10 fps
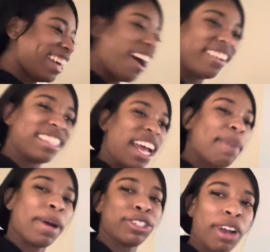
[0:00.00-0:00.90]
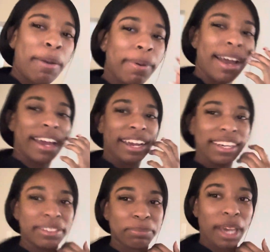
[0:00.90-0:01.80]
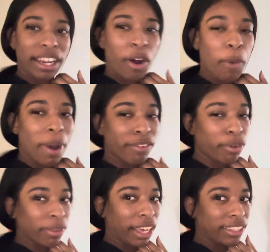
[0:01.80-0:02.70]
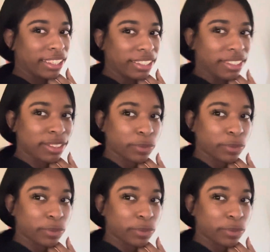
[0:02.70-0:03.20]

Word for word: I wish I had my tripod. I gotta hold my phone like this.